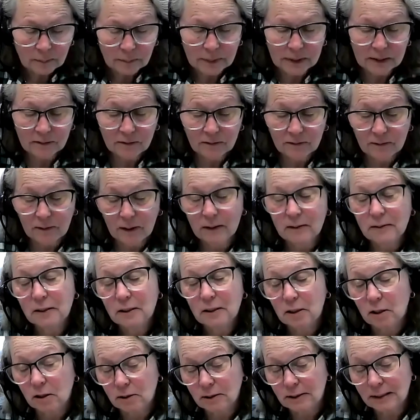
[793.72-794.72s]
but if
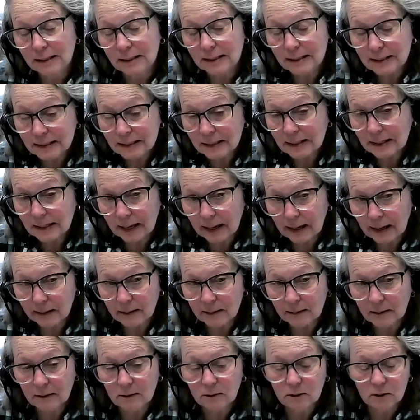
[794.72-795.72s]
salt isn't
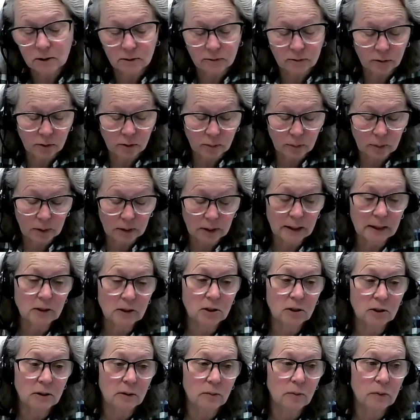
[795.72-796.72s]
added into the
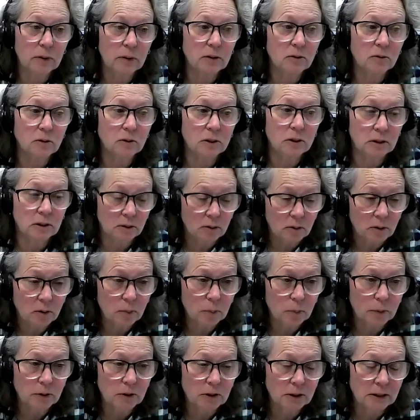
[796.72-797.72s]
formulation, then we use
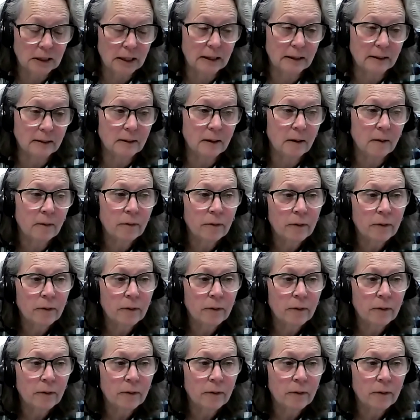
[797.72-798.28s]
0%.